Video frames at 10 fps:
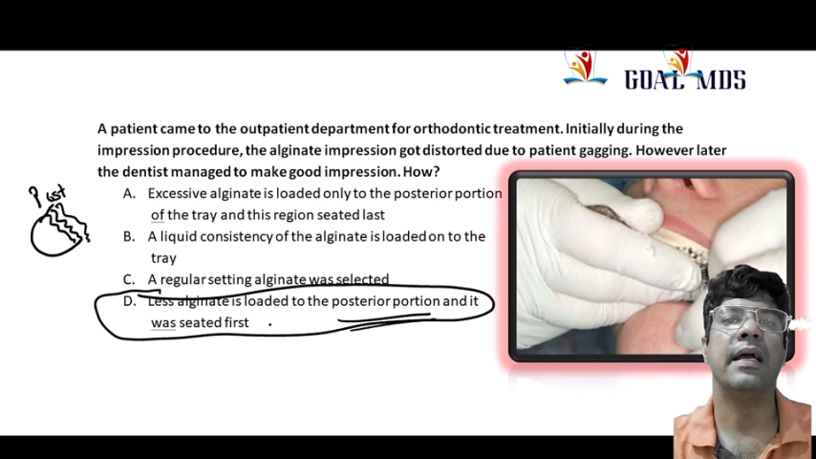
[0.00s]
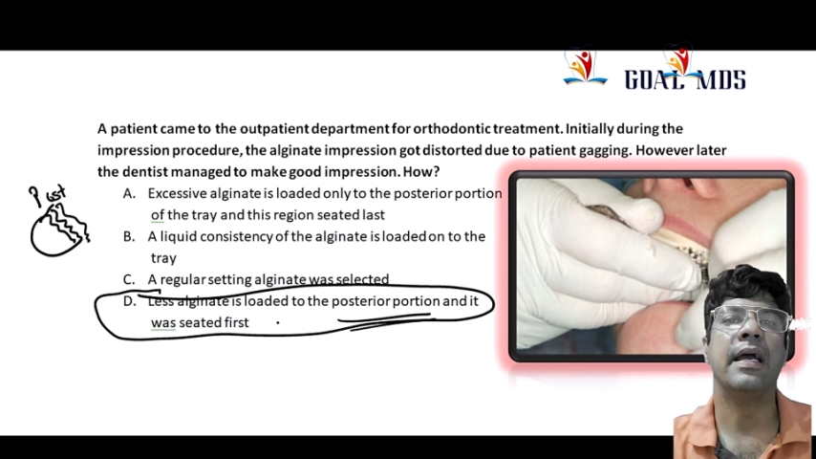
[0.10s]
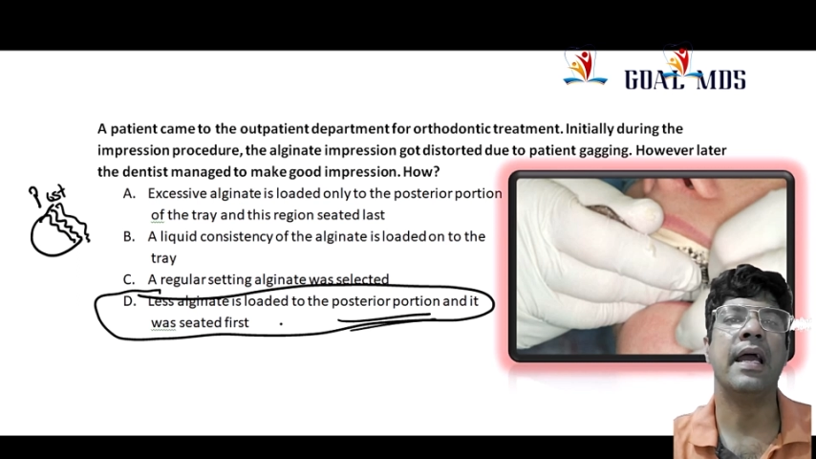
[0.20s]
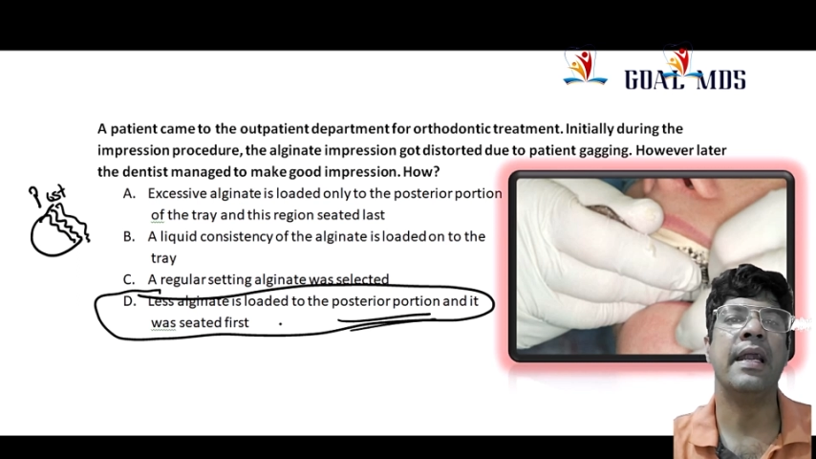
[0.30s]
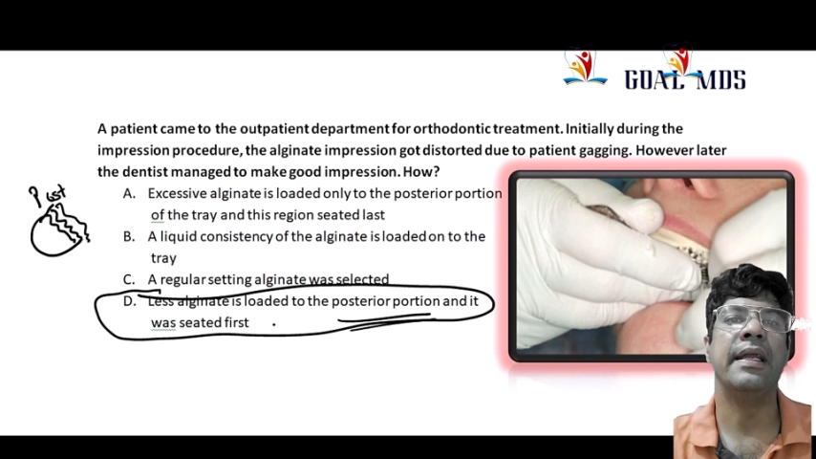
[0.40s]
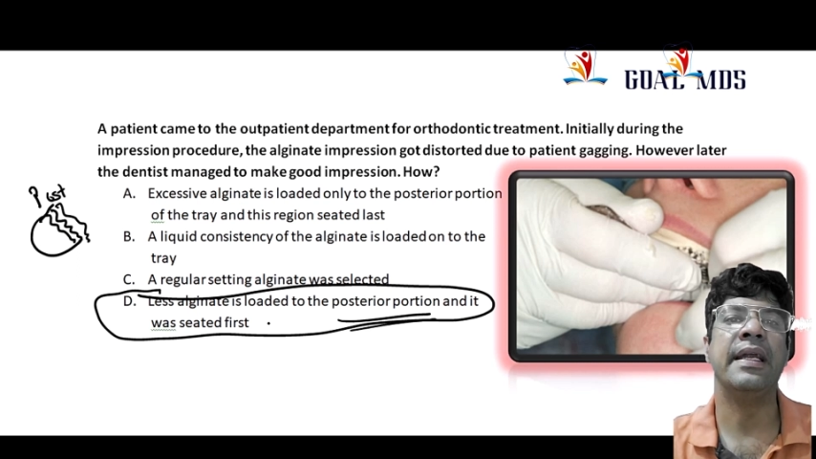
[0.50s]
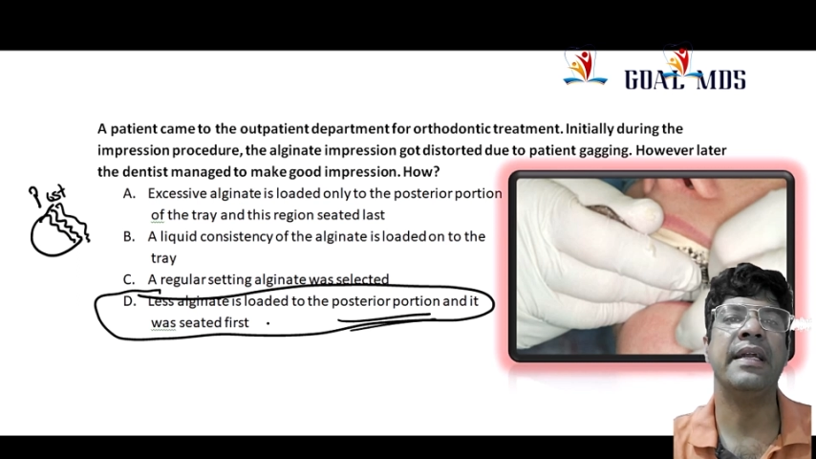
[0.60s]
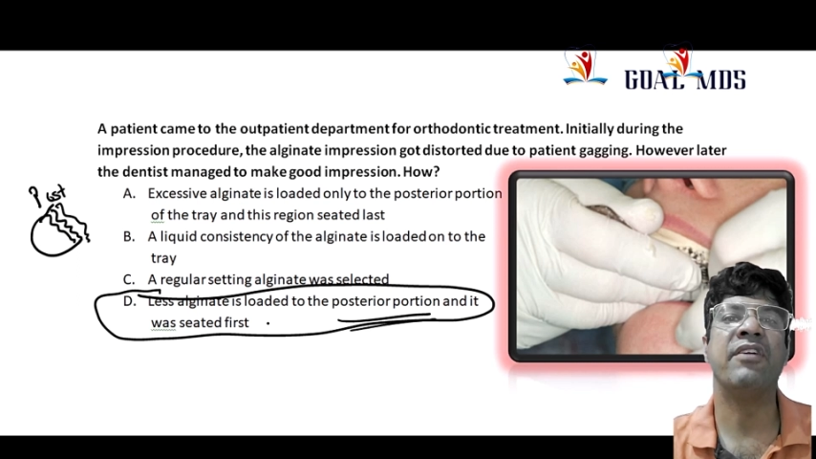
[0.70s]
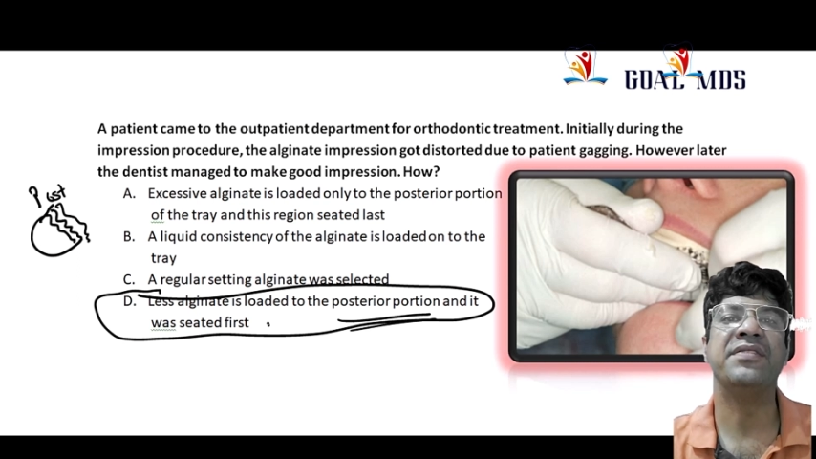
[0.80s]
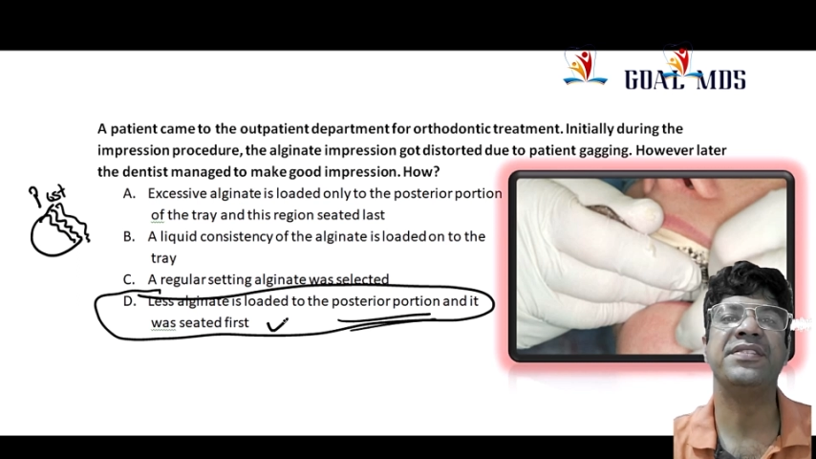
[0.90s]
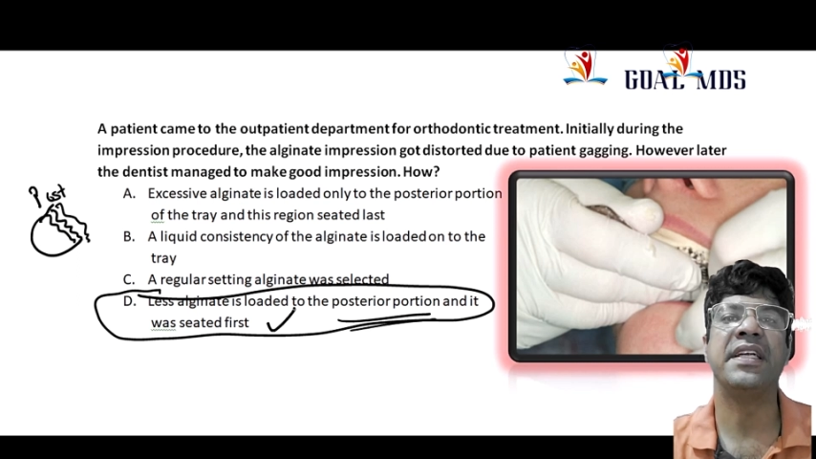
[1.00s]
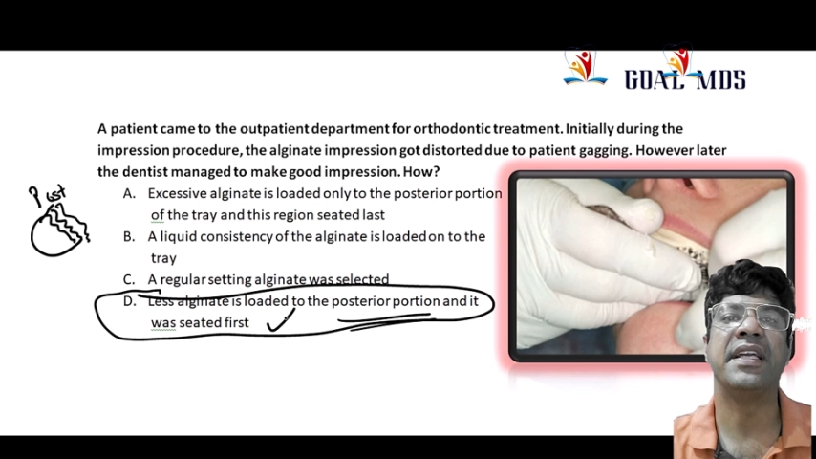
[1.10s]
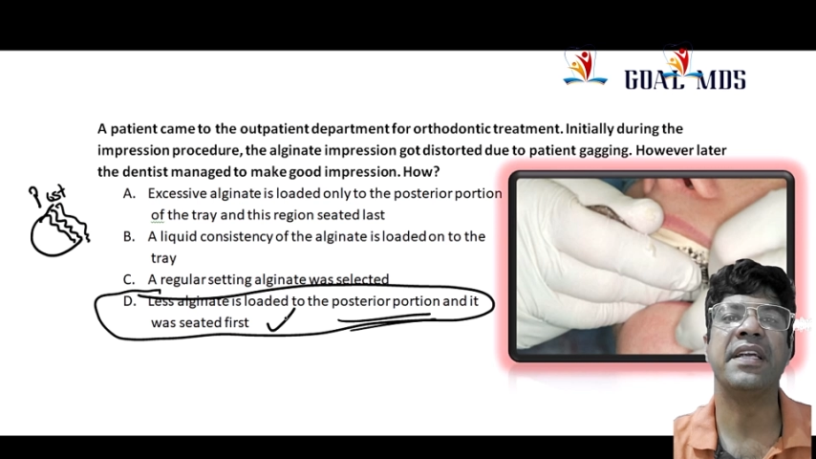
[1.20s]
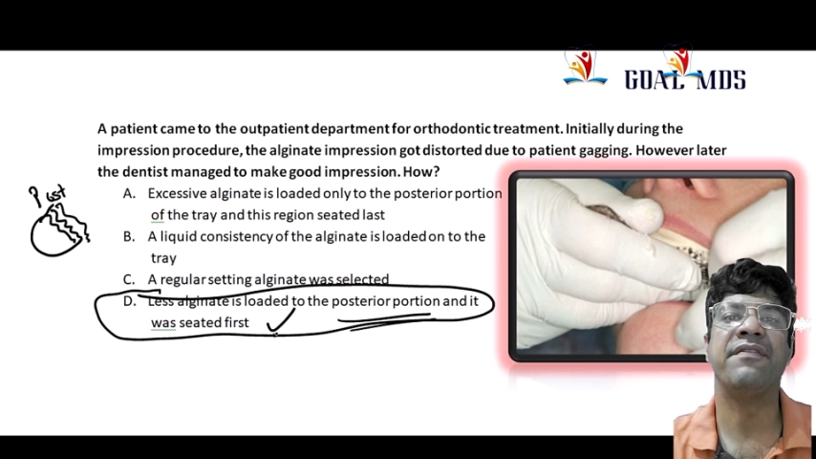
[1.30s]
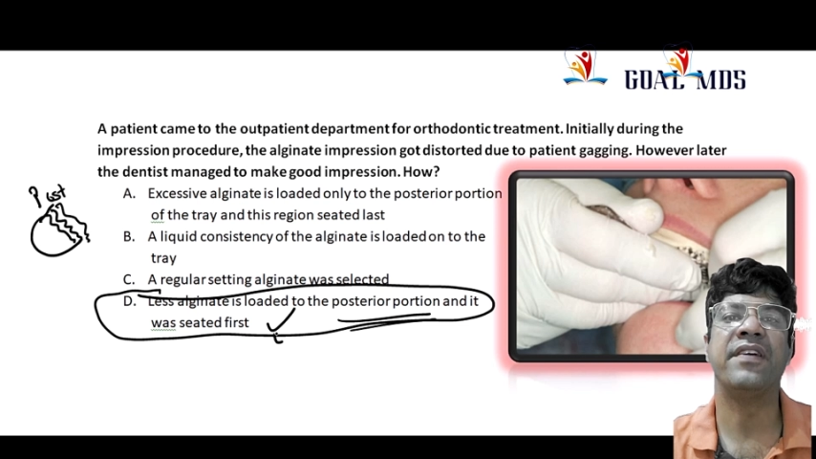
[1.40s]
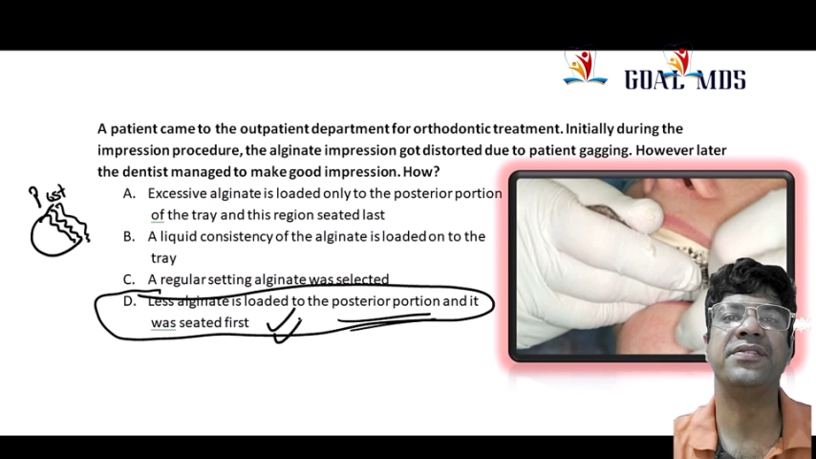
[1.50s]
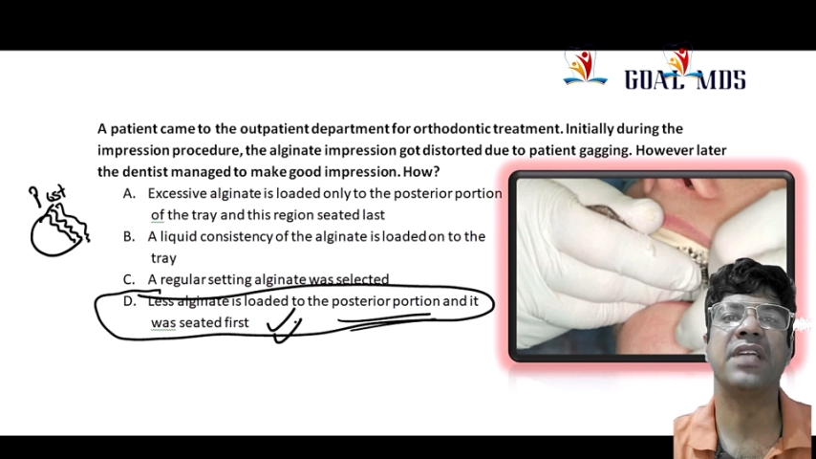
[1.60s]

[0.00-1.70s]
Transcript: it was seated first